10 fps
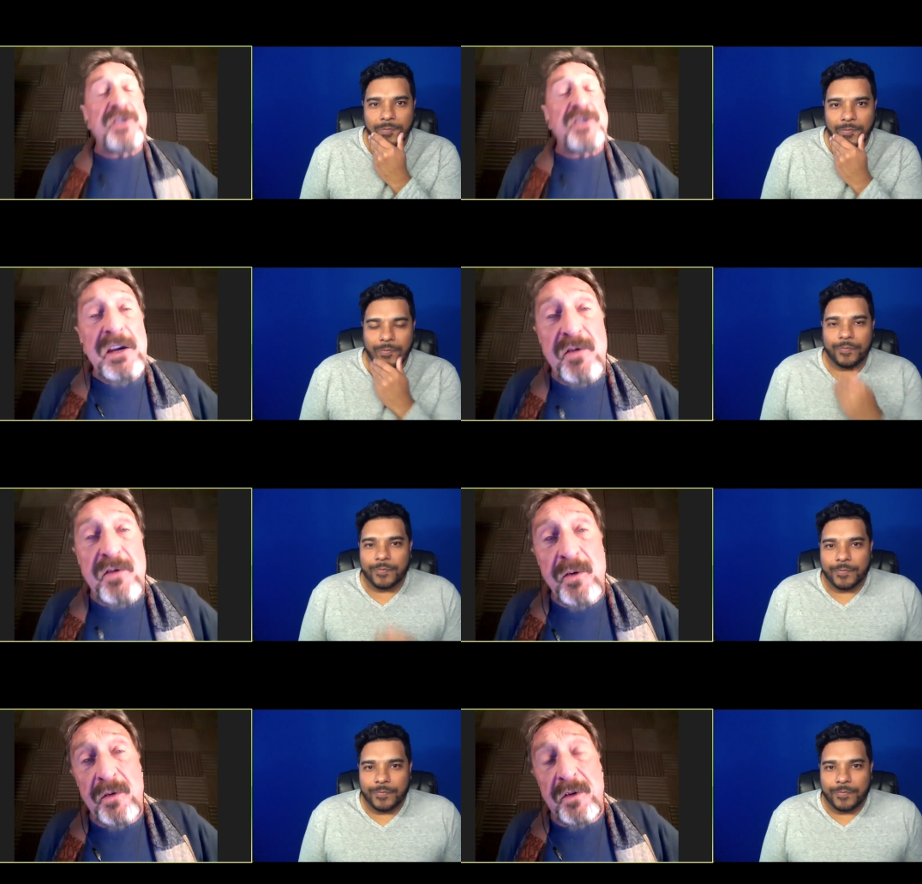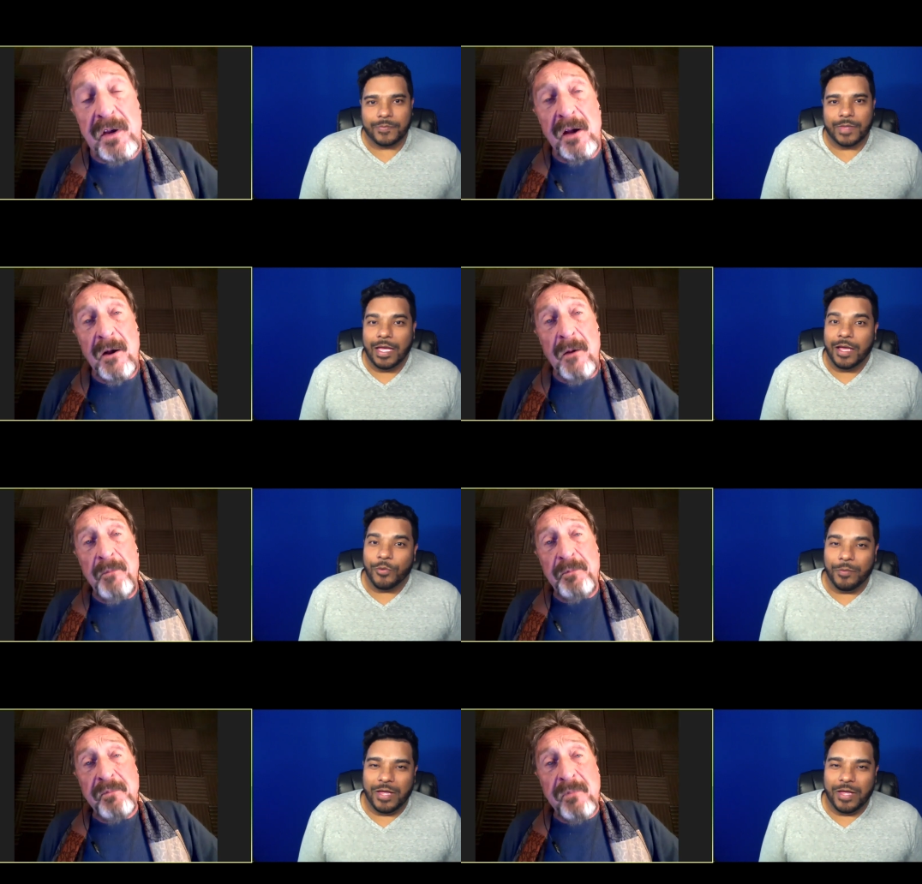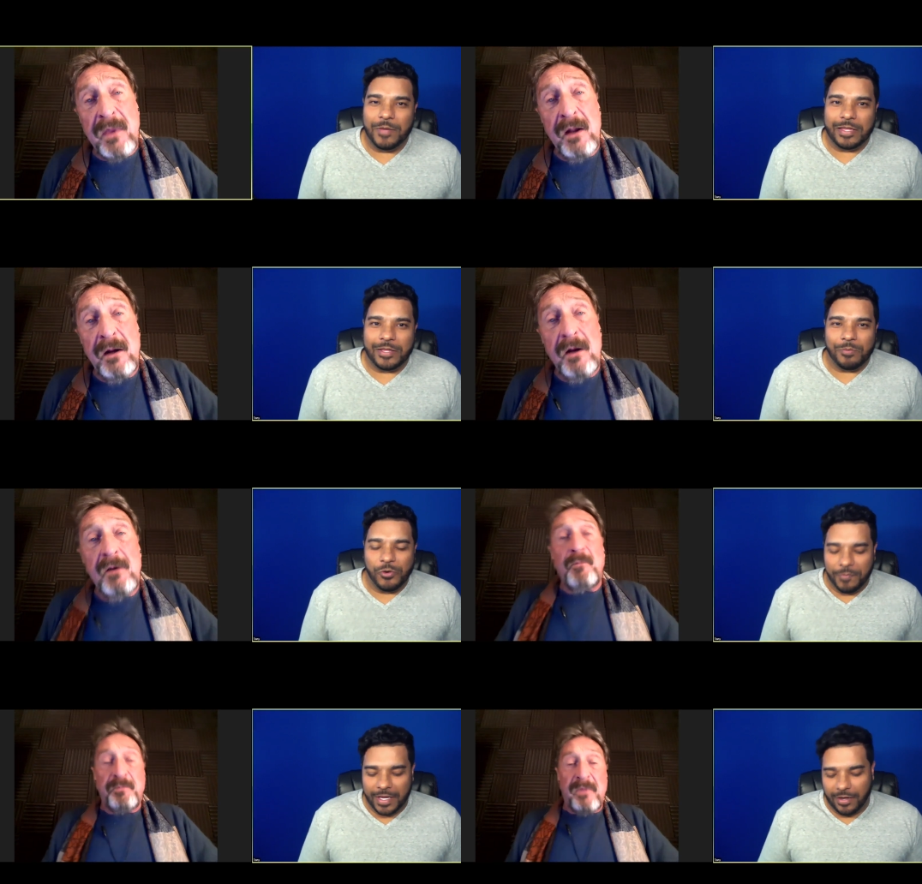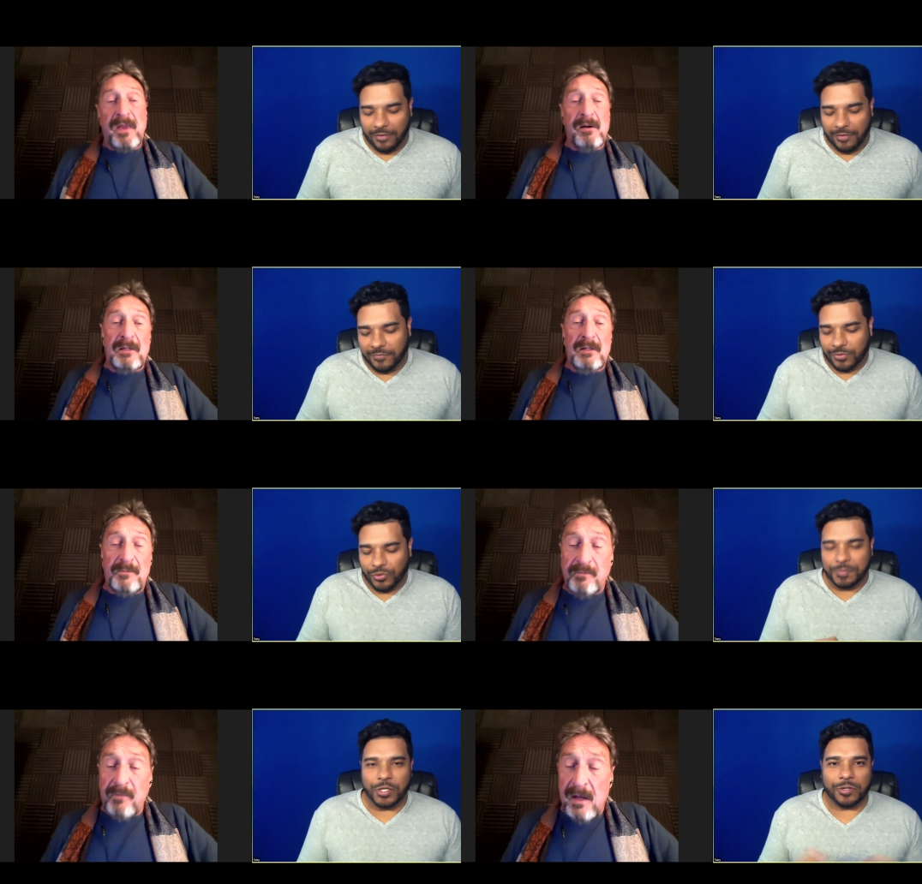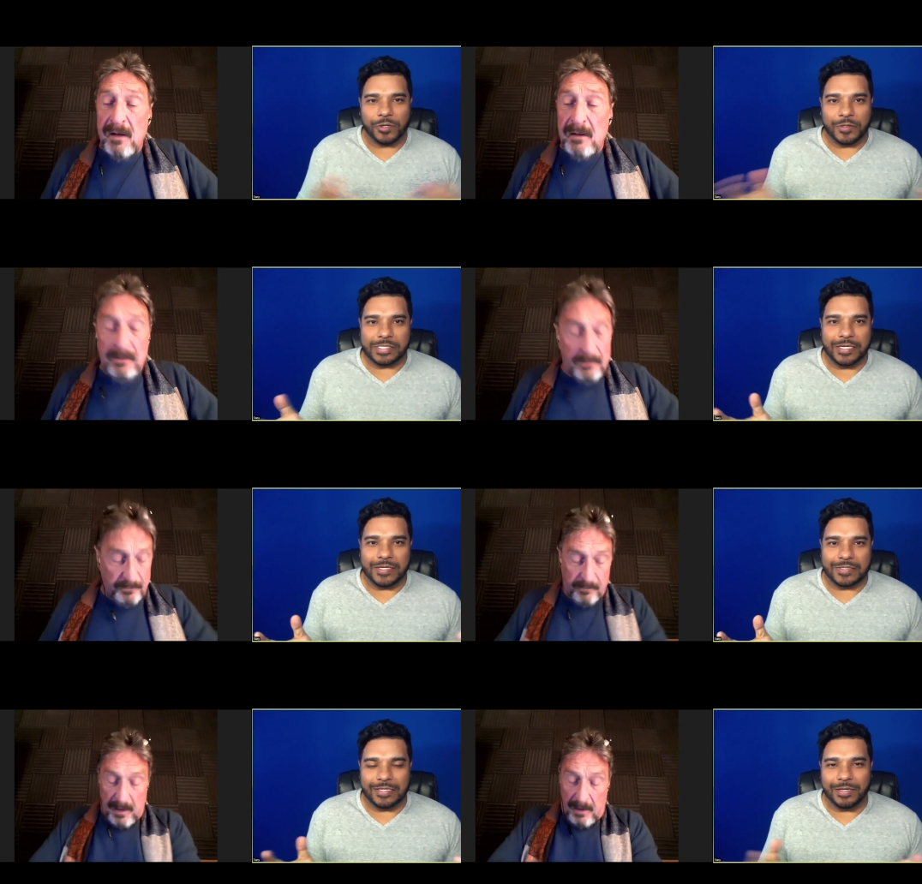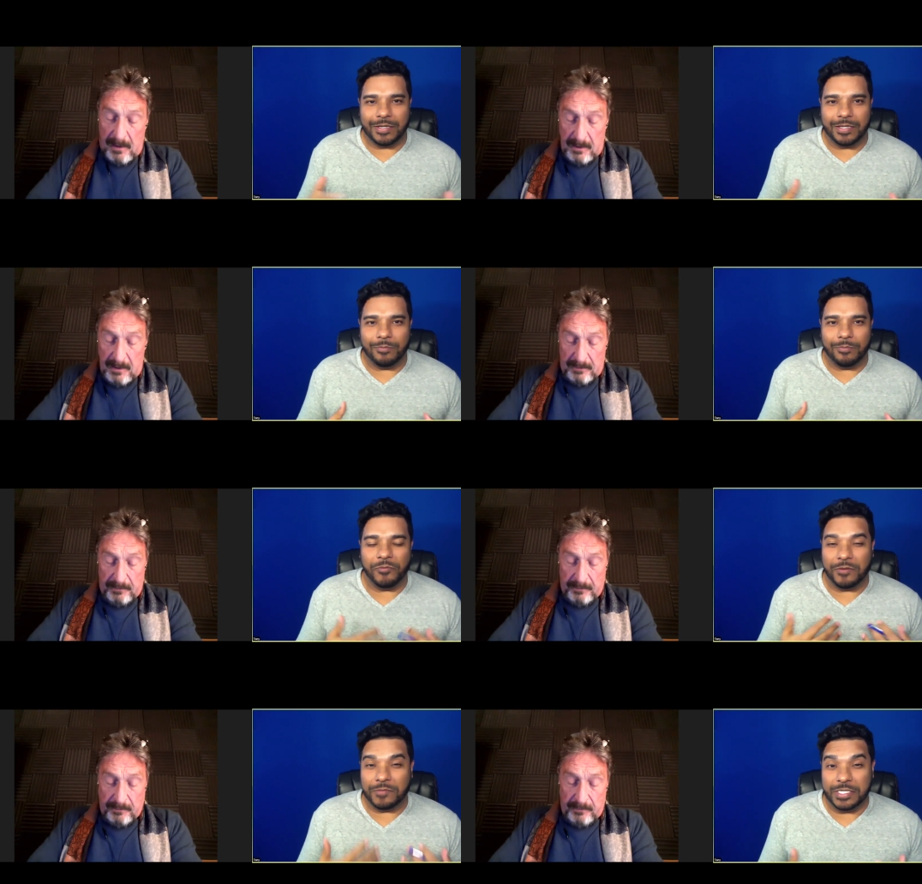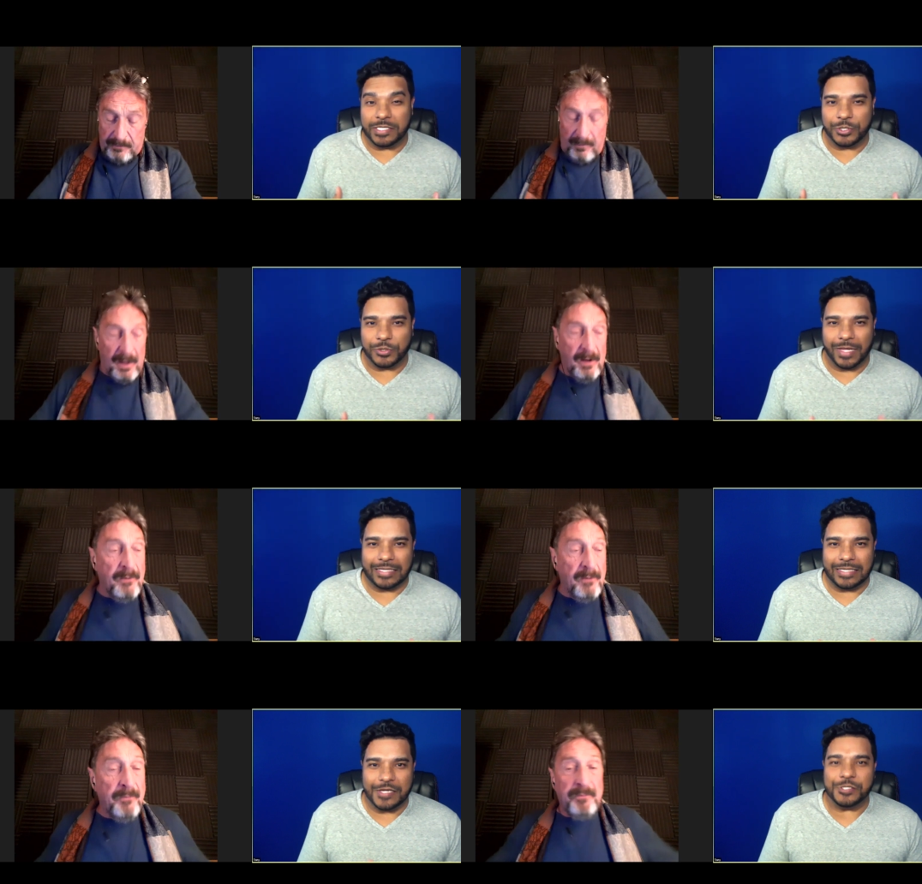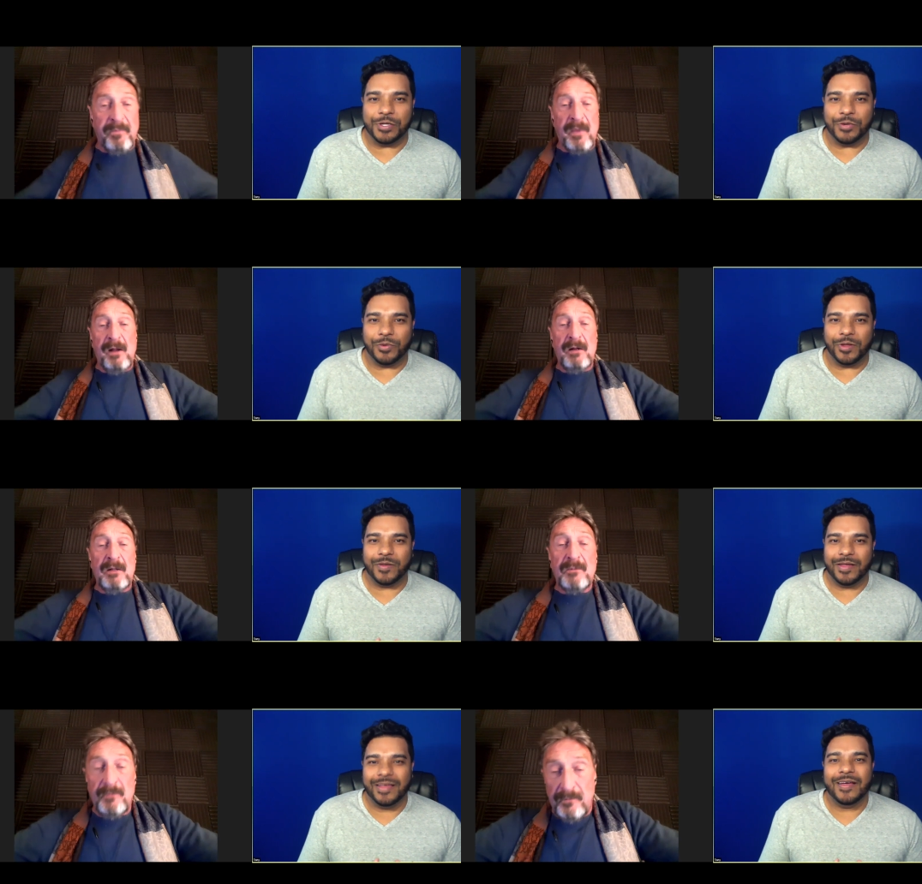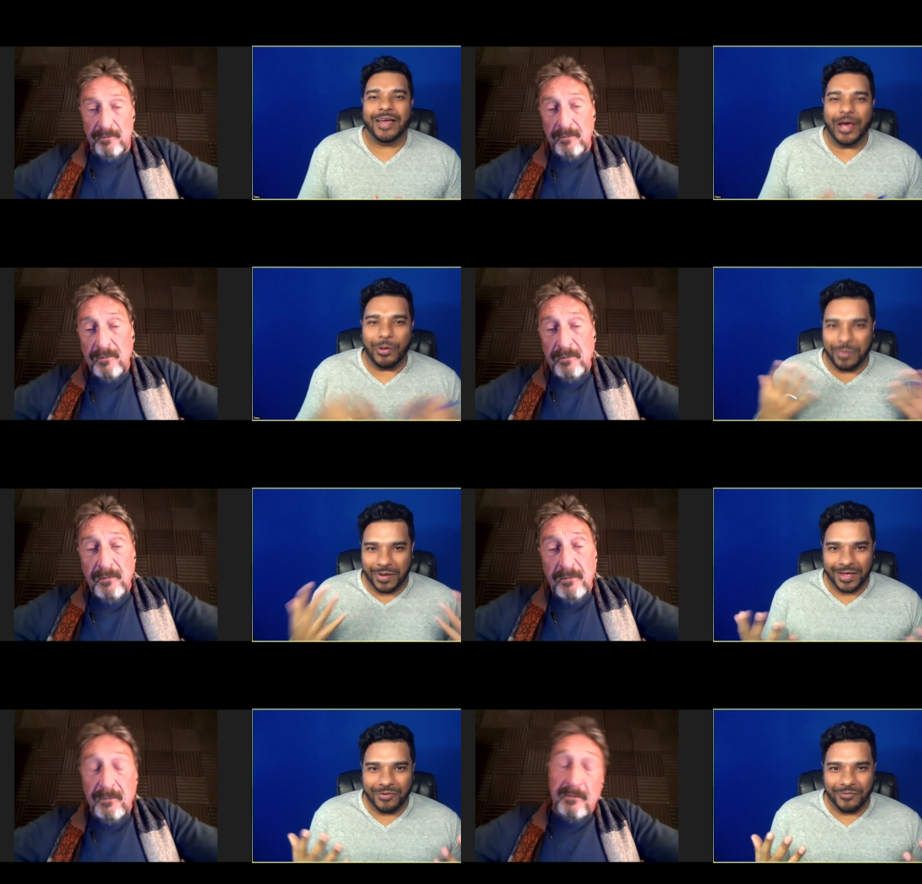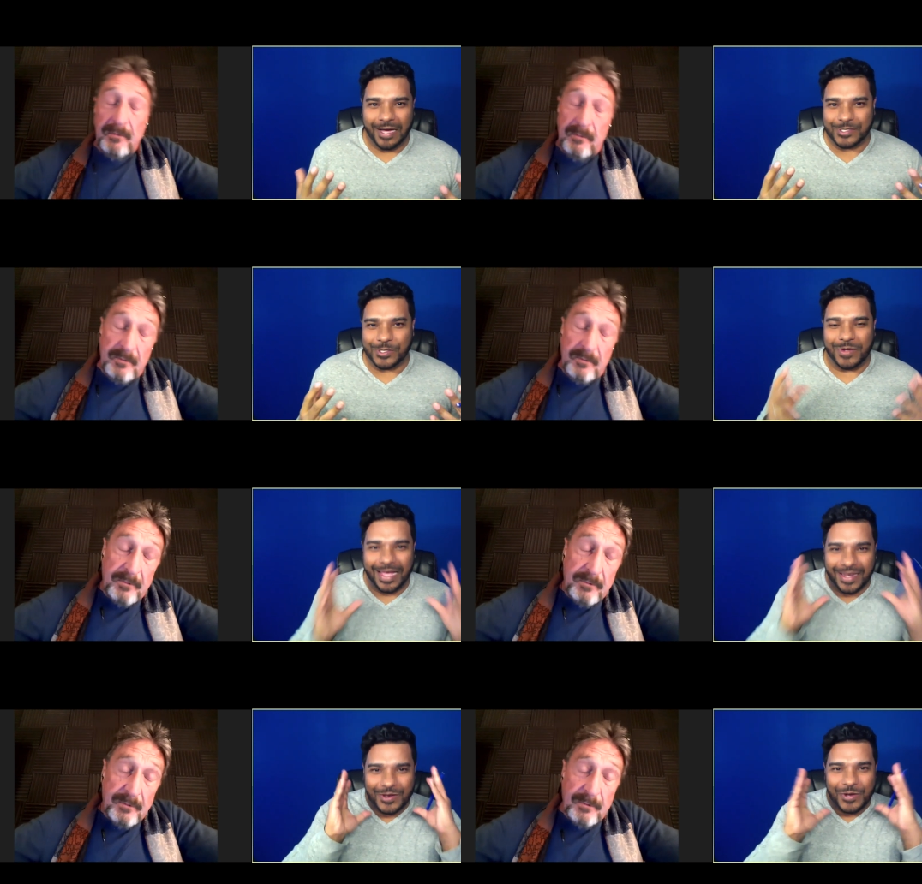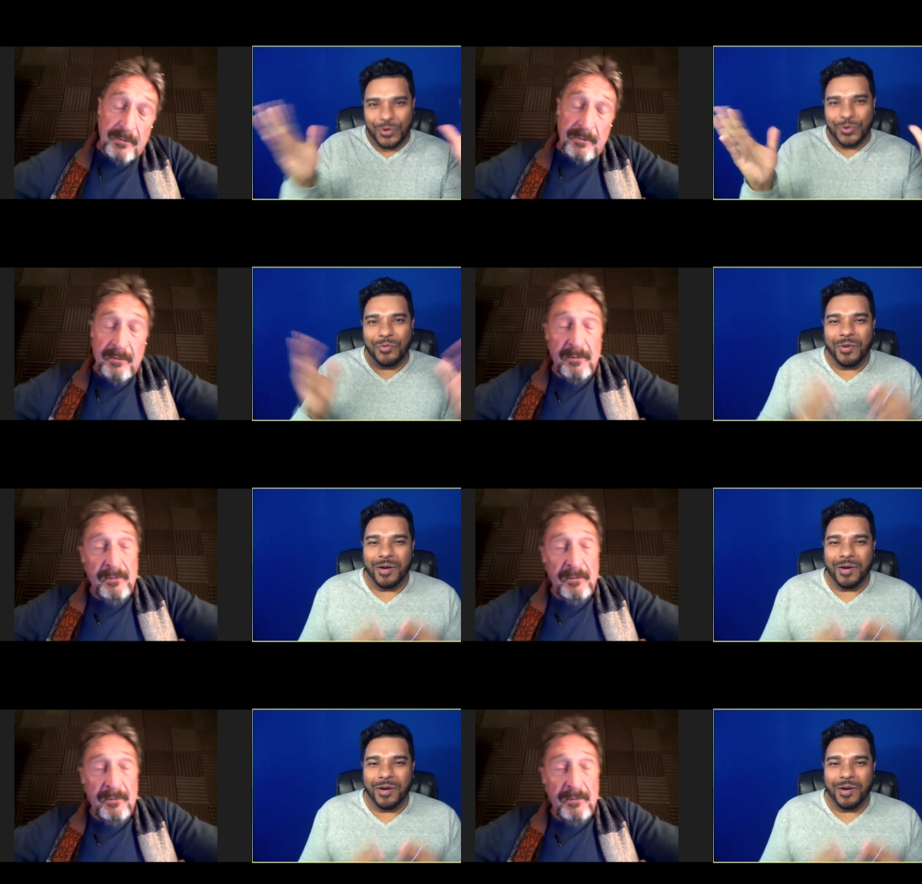Speaker 1: see truth.
Speaker 2: Well, maybe the movement of cryptocurrencies and the, and the movement of decentralization will help foster that new